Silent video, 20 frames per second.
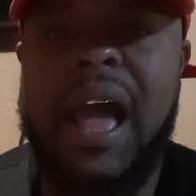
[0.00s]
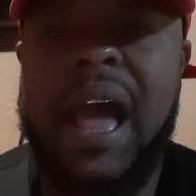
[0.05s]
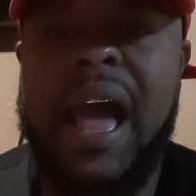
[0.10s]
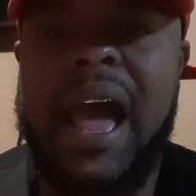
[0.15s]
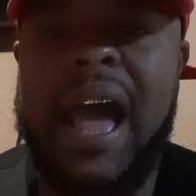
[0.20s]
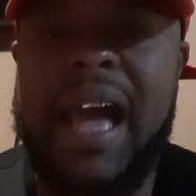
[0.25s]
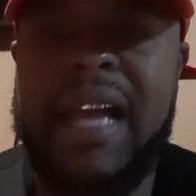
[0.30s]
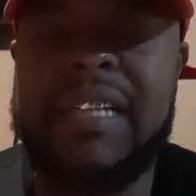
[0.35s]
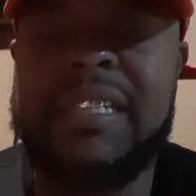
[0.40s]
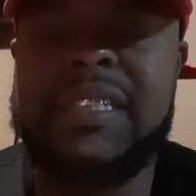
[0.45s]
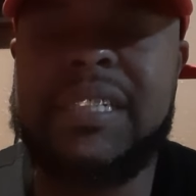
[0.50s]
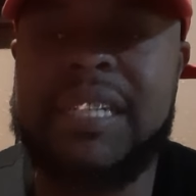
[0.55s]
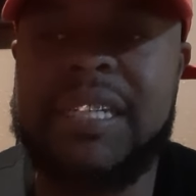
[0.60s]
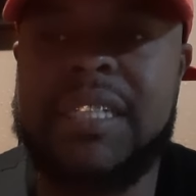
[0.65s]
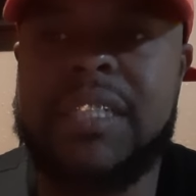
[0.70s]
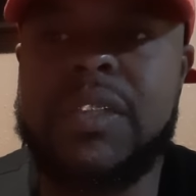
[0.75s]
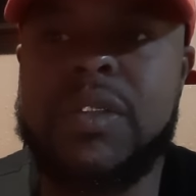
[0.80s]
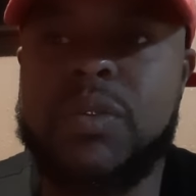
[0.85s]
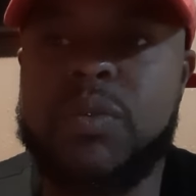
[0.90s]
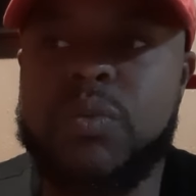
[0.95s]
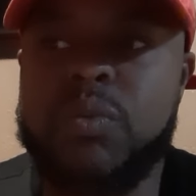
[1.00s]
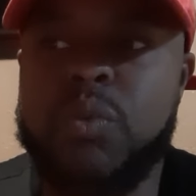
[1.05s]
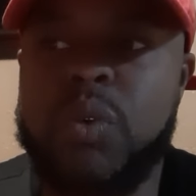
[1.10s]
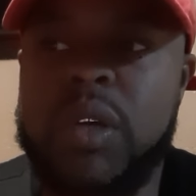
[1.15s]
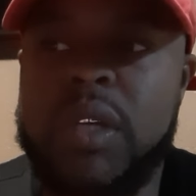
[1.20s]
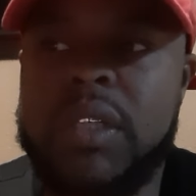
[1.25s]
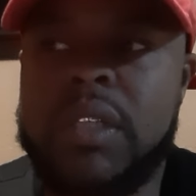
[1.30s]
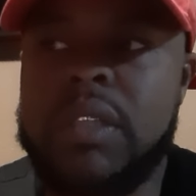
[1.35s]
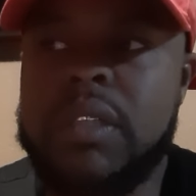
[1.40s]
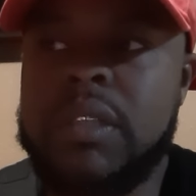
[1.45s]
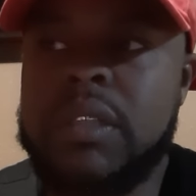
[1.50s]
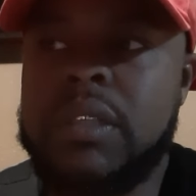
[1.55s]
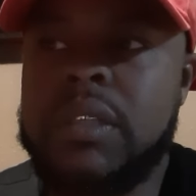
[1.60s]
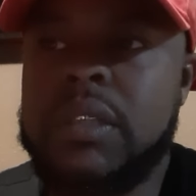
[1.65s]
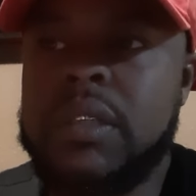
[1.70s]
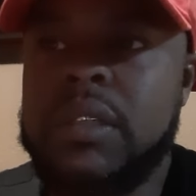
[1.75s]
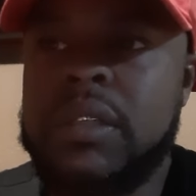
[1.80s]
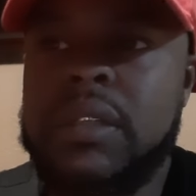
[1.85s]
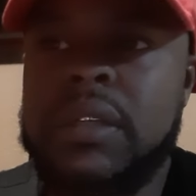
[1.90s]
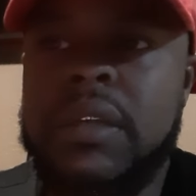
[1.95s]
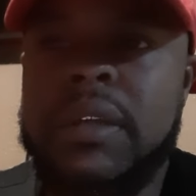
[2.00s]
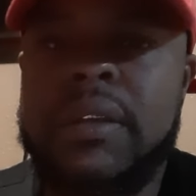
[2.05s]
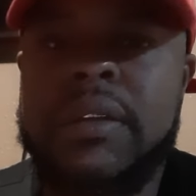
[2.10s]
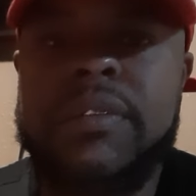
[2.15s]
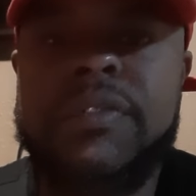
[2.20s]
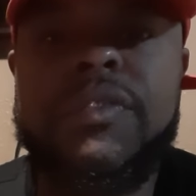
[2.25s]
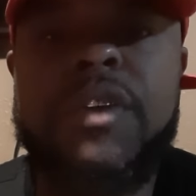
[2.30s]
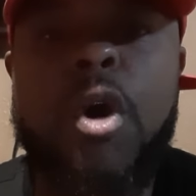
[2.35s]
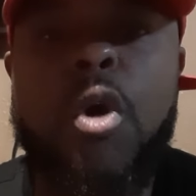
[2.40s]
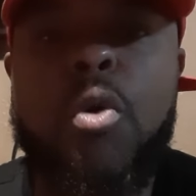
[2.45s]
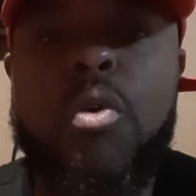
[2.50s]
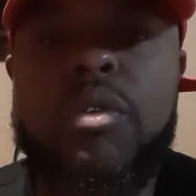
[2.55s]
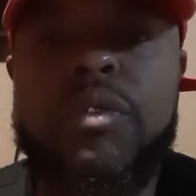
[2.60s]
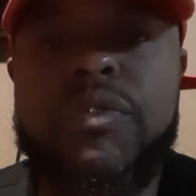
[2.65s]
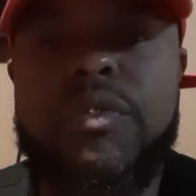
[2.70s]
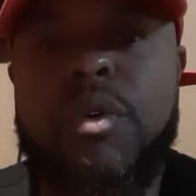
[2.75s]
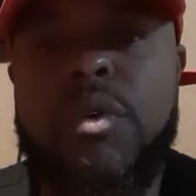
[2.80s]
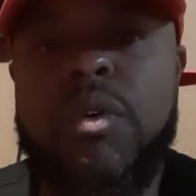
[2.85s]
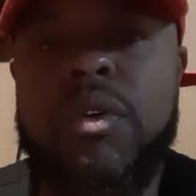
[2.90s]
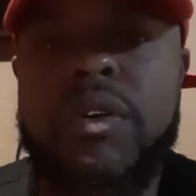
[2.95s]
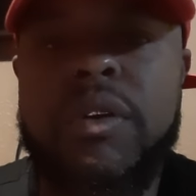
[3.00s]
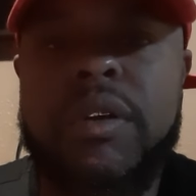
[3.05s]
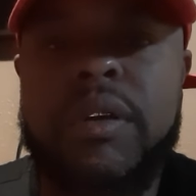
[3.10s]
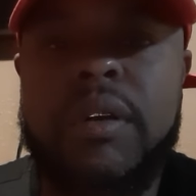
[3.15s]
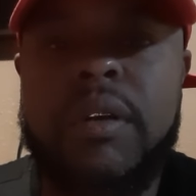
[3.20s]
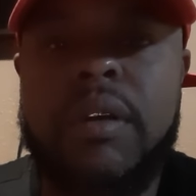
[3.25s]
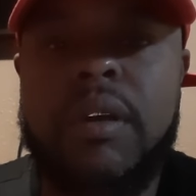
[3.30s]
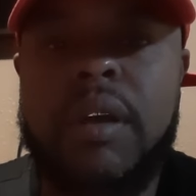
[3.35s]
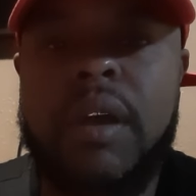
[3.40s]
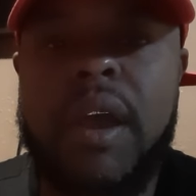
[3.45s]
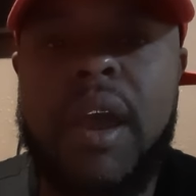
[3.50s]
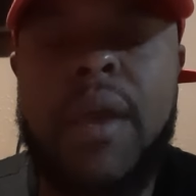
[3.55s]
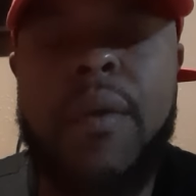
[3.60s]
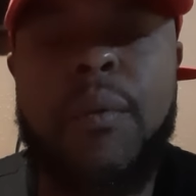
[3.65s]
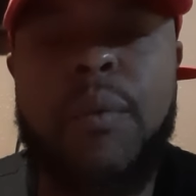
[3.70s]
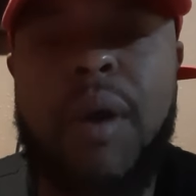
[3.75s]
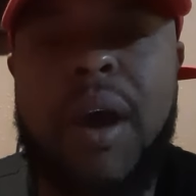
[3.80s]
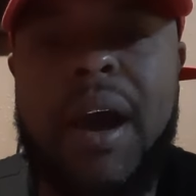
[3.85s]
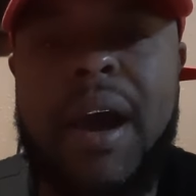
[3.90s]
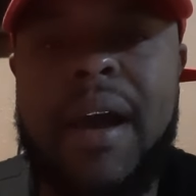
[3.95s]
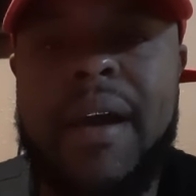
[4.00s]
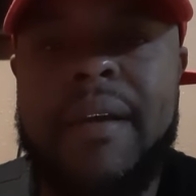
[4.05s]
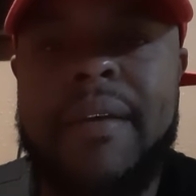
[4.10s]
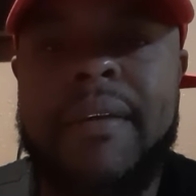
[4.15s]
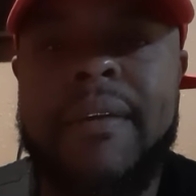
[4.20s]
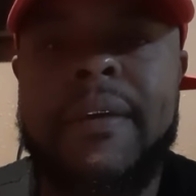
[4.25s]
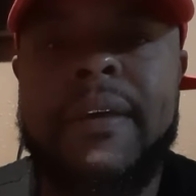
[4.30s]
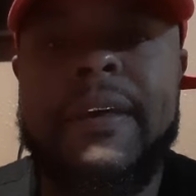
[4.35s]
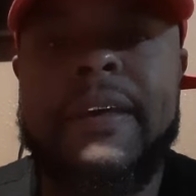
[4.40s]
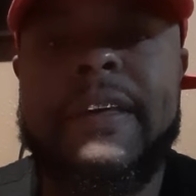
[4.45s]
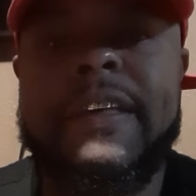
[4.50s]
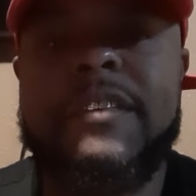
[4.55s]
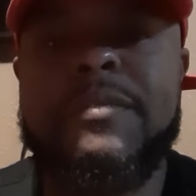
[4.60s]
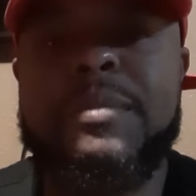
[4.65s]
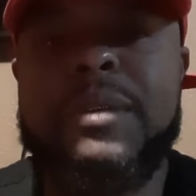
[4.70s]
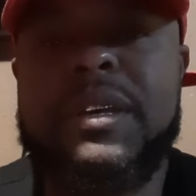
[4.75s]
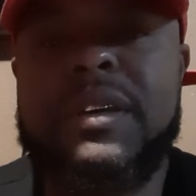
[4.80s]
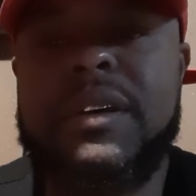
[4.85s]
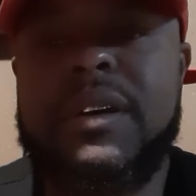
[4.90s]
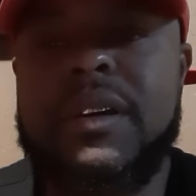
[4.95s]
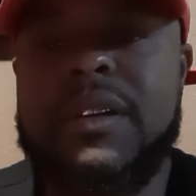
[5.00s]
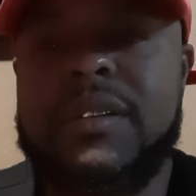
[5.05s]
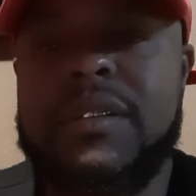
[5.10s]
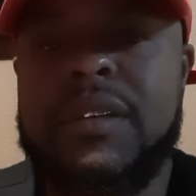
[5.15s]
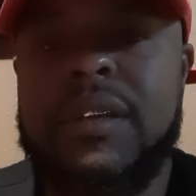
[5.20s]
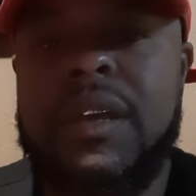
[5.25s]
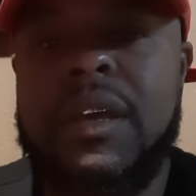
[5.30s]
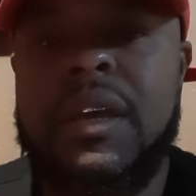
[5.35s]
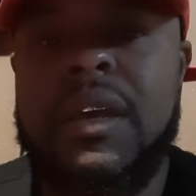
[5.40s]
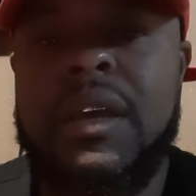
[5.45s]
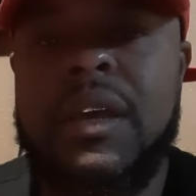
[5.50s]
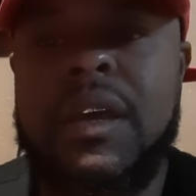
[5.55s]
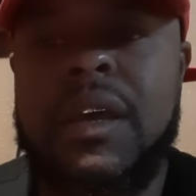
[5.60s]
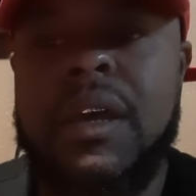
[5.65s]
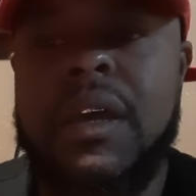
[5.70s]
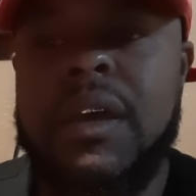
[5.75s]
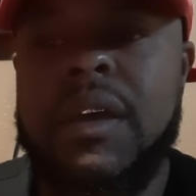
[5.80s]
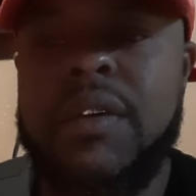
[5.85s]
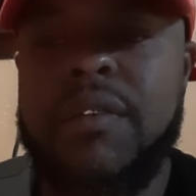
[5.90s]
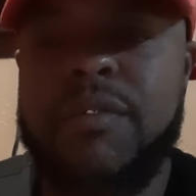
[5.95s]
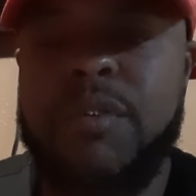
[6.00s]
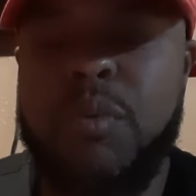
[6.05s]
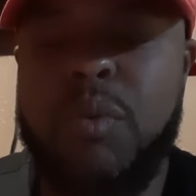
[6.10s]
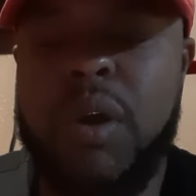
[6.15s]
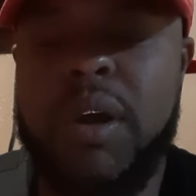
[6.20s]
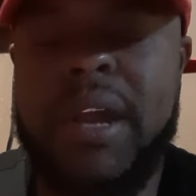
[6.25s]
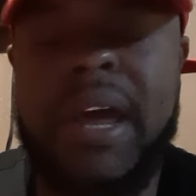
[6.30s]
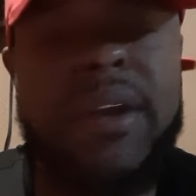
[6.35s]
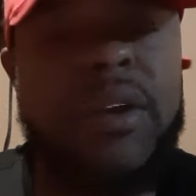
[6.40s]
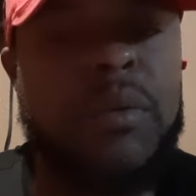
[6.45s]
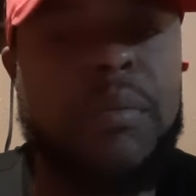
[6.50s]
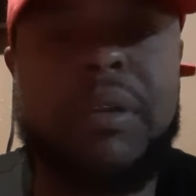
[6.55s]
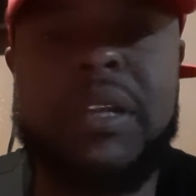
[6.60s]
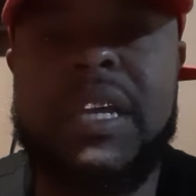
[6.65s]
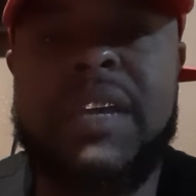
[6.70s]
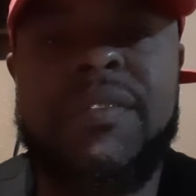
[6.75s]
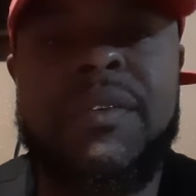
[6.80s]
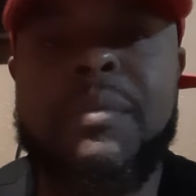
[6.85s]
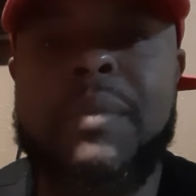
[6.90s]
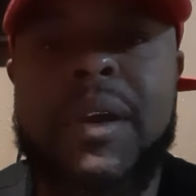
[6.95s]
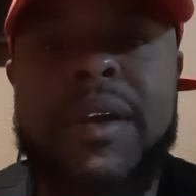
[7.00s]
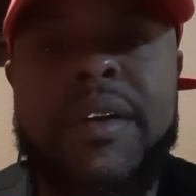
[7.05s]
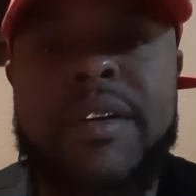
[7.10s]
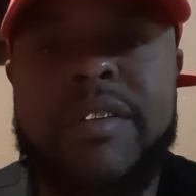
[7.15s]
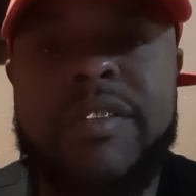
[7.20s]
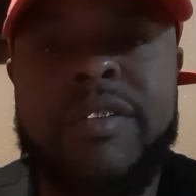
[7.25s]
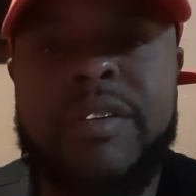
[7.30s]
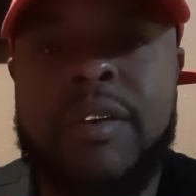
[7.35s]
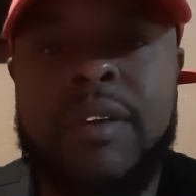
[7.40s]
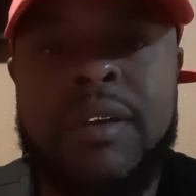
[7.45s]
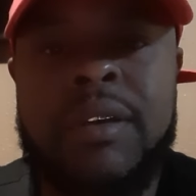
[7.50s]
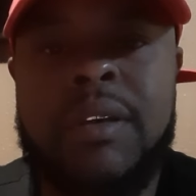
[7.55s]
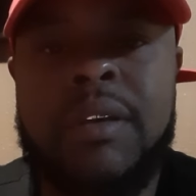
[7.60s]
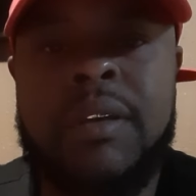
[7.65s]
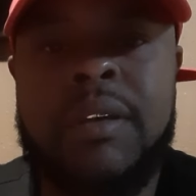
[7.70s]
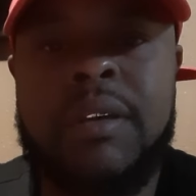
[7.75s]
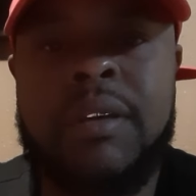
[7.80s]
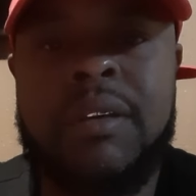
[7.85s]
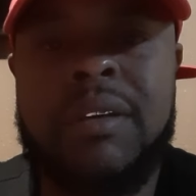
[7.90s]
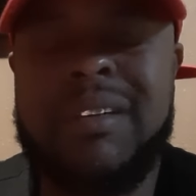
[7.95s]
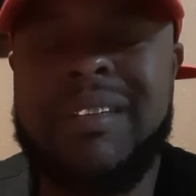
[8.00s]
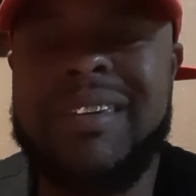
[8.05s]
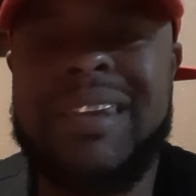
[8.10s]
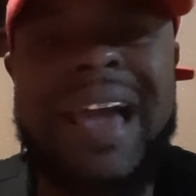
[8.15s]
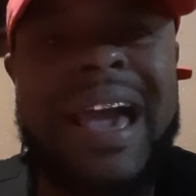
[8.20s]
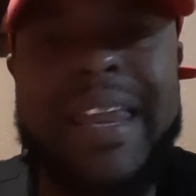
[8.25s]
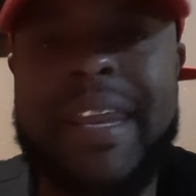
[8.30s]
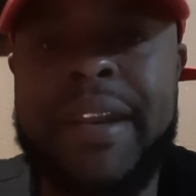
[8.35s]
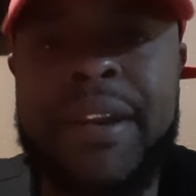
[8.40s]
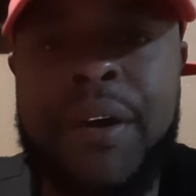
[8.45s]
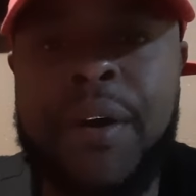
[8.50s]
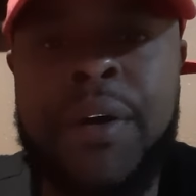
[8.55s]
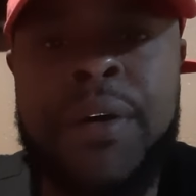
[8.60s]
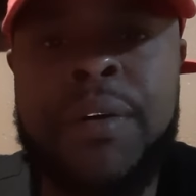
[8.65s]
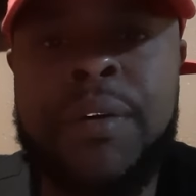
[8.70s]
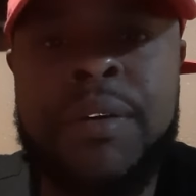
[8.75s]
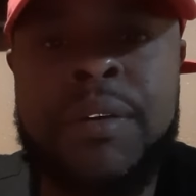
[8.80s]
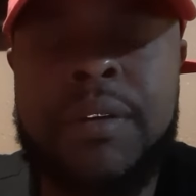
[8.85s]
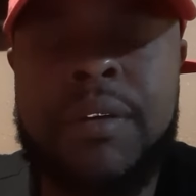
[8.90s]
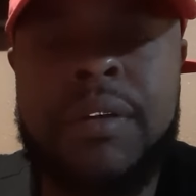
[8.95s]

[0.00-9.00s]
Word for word: I just wouldn't fold for. And why? Is because, for one, I don't believe in marriage. Not at all.